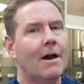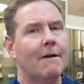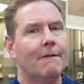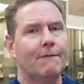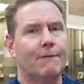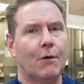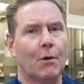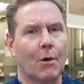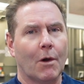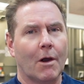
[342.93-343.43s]

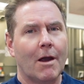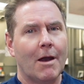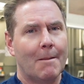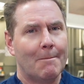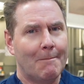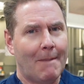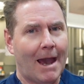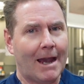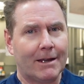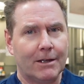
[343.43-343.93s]
for
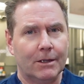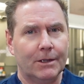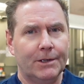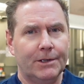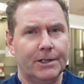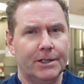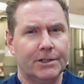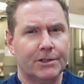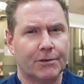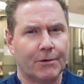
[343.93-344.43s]
macular
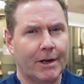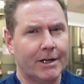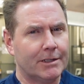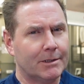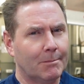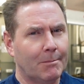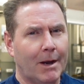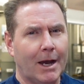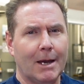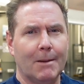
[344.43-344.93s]

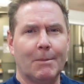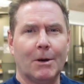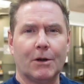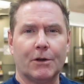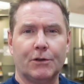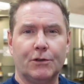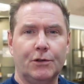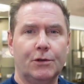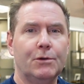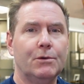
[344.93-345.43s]
degeneration by
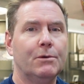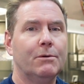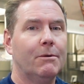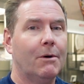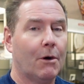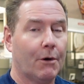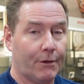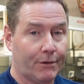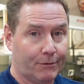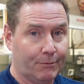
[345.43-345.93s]
about 2
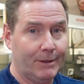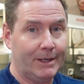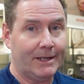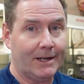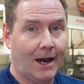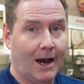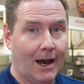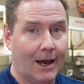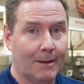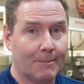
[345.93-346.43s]
or 3
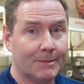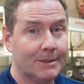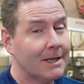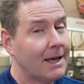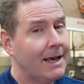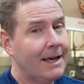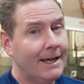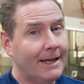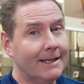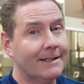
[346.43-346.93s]
times.
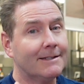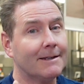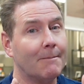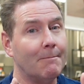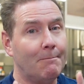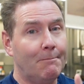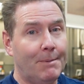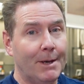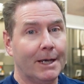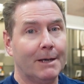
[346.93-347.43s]
It's a
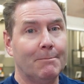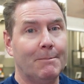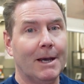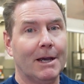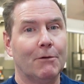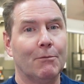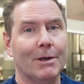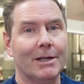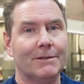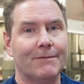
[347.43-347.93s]
big,
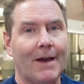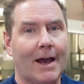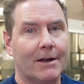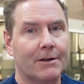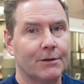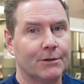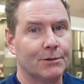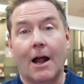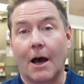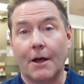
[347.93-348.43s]
big risk
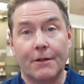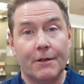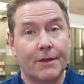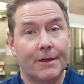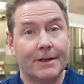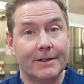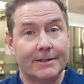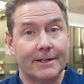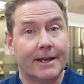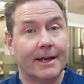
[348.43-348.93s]
factor. So other
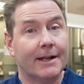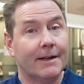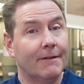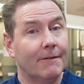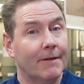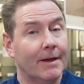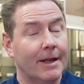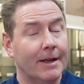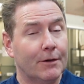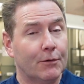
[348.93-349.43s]
things that
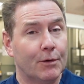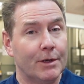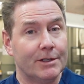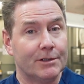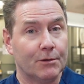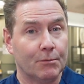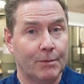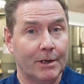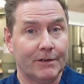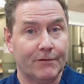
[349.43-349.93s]
can increase
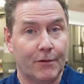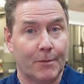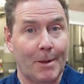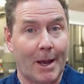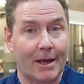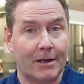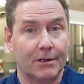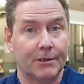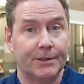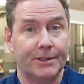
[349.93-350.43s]
the risk for
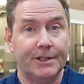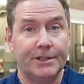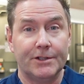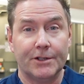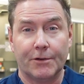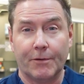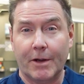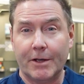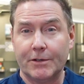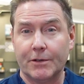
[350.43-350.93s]
macular
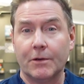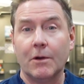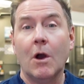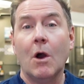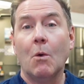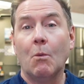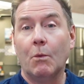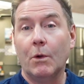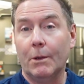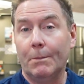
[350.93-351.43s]
degeneration
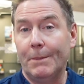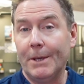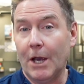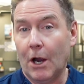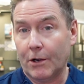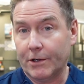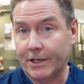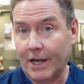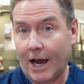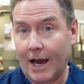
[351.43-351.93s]
will be
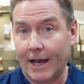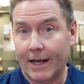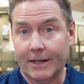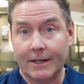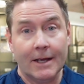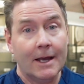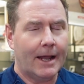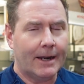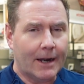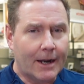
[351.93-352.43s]
our diet.
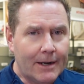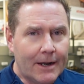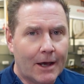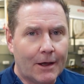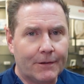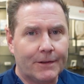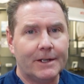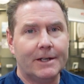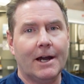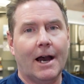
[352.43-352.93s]
An
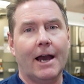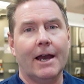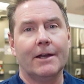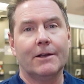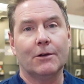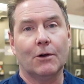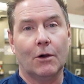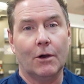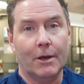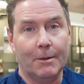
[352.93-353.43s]
unhealthy
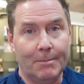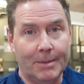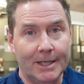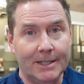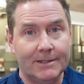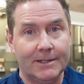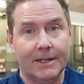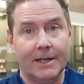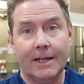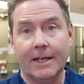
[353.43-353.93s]
diet,
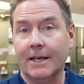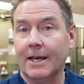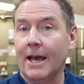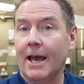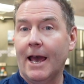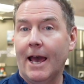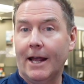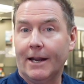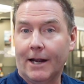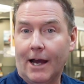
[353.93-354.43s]
obesity,
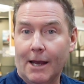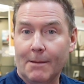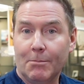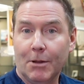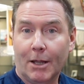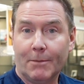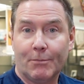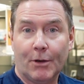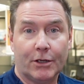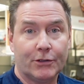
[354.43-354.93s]
and high
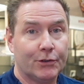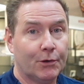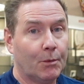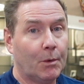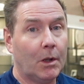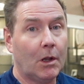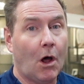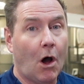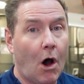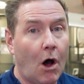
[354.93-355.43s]
blood pressure
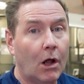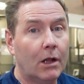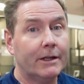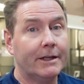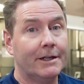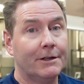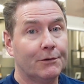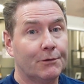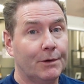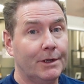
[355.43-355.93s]
will all
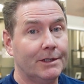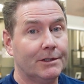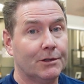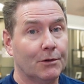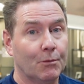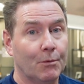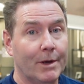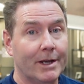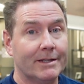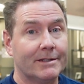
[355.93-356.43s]
increase
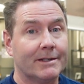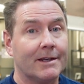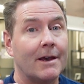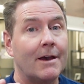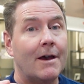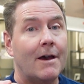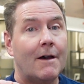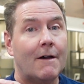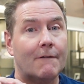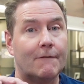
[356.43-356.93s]
the risk
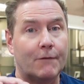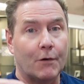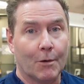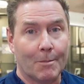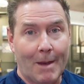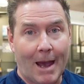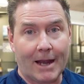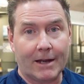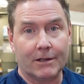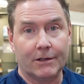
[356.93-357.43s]
for
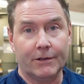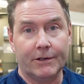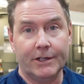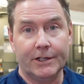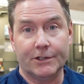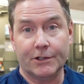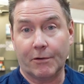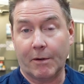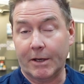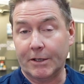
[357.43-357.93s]
macular
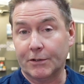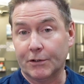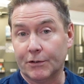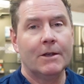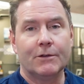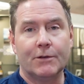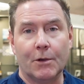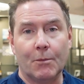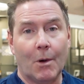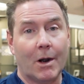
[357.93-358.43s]
degeneration.
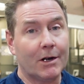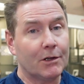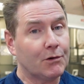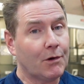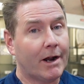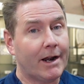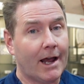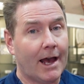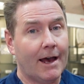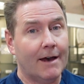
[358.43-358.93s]
So you want to
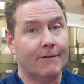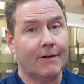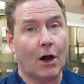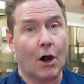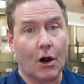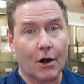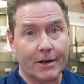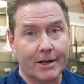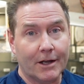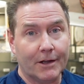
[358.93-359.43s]
try to have a
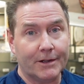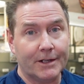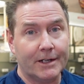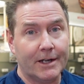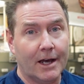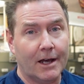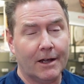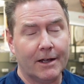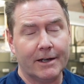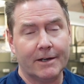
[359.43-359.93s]
heart-healthy
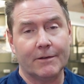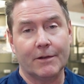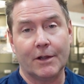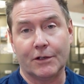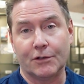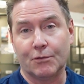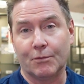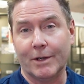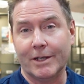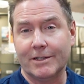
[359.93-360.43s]
diet
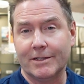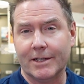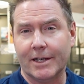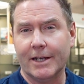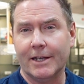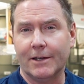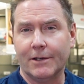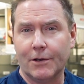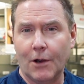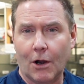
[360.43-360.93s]
that's rich
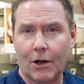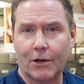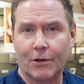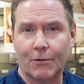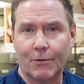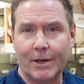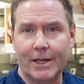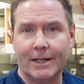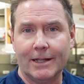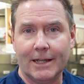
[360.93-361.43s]
in dark
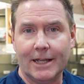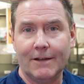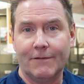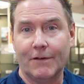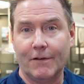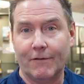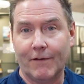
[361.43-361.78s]
green leafy